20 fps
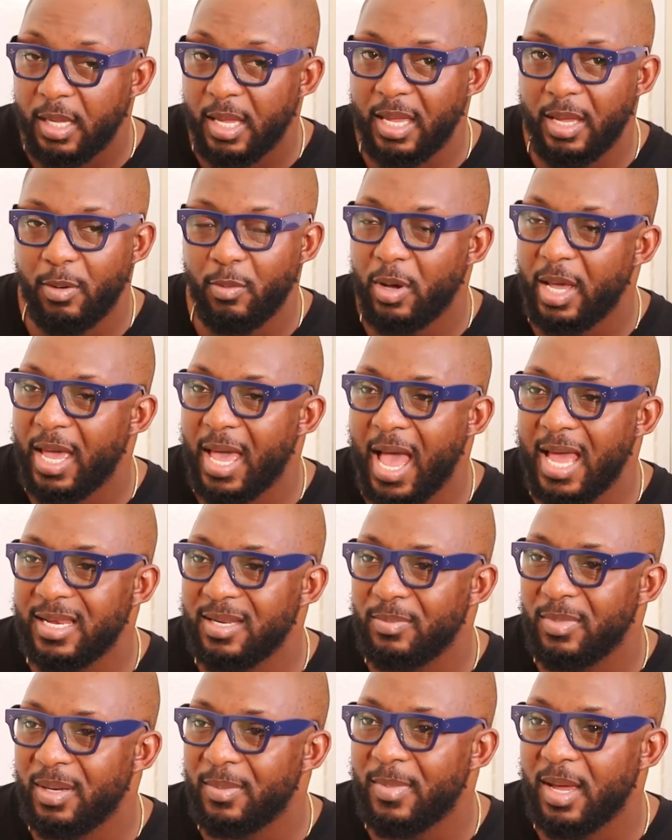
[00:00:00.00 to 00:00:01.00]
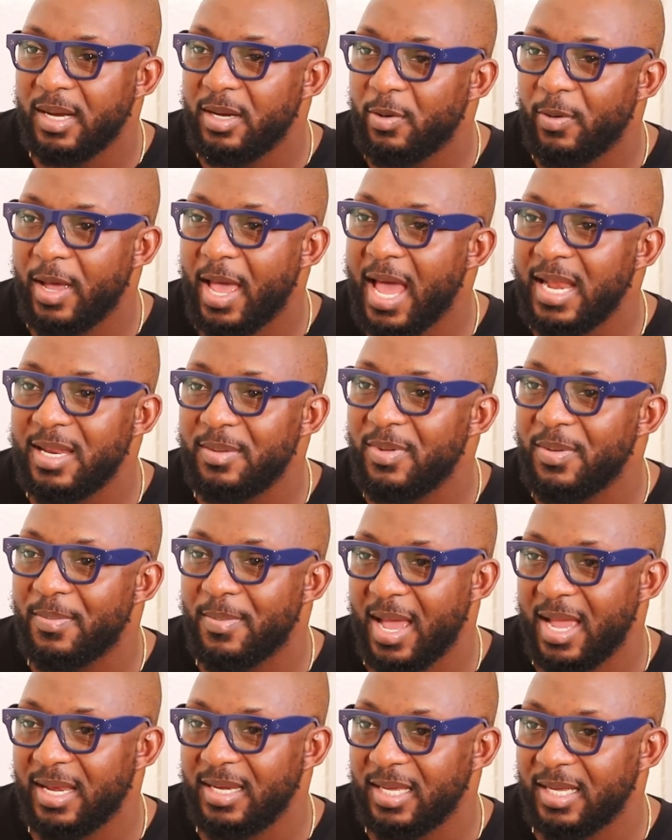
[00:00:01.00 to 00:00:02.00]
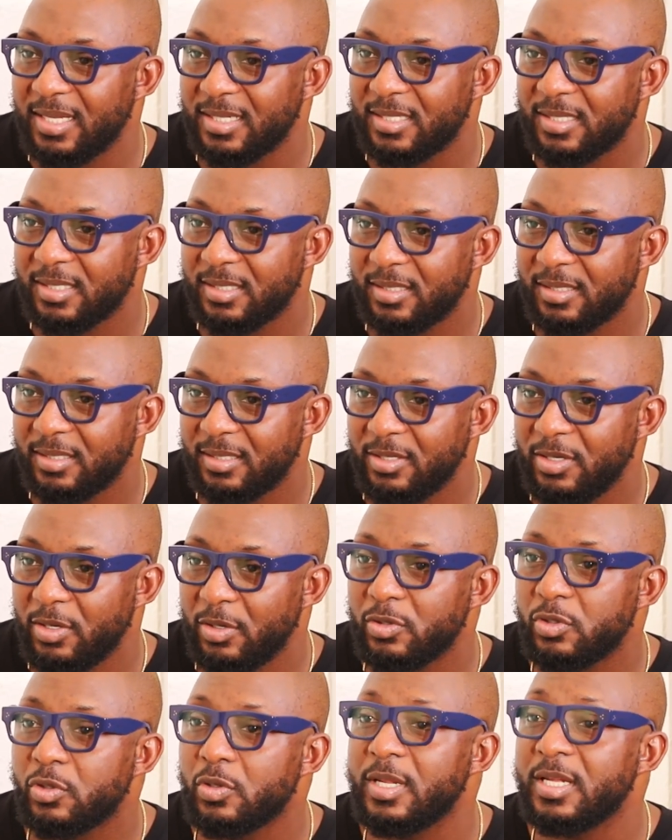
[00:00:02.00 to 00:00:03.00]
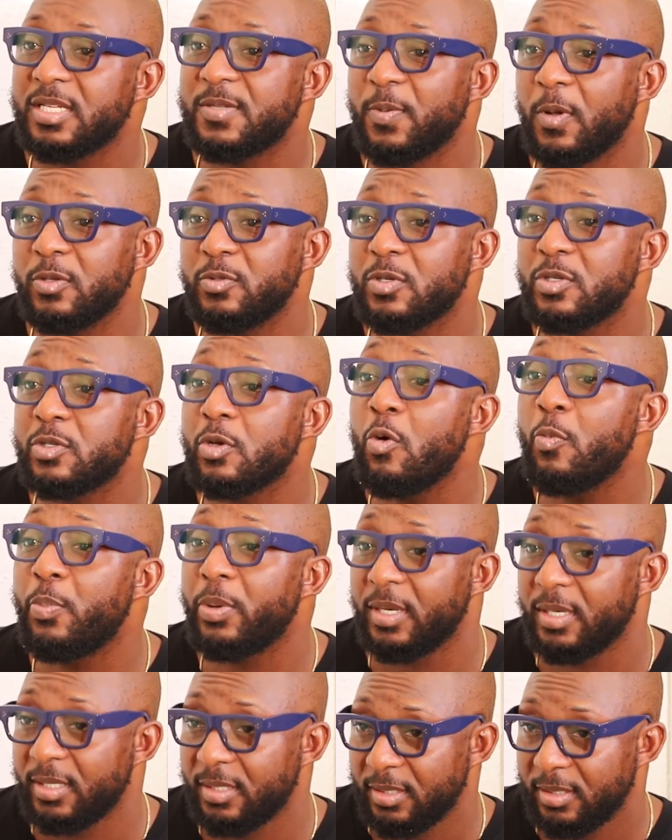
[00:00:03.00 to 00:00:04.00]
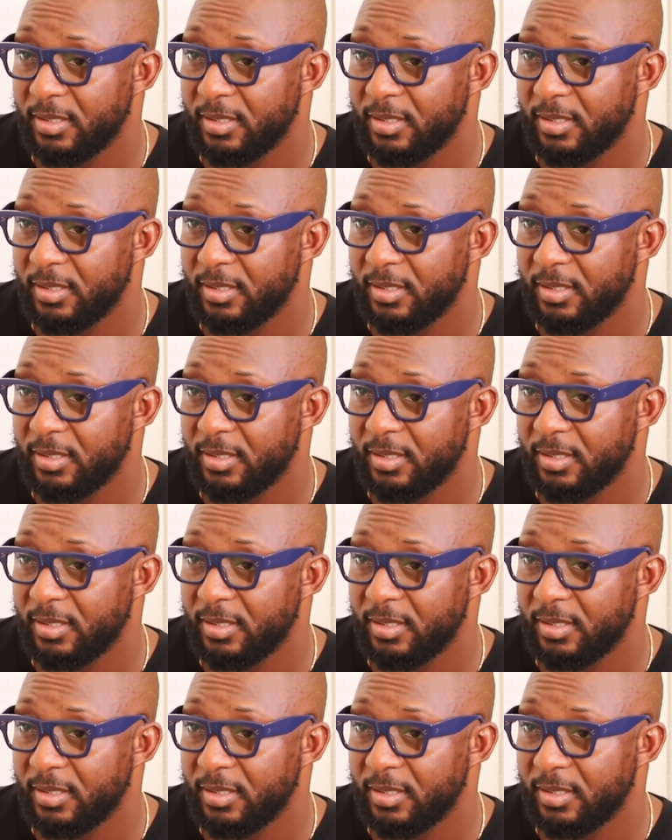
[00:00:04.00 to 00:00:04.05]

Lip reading: It hadn't been mine yet. So the spot was open.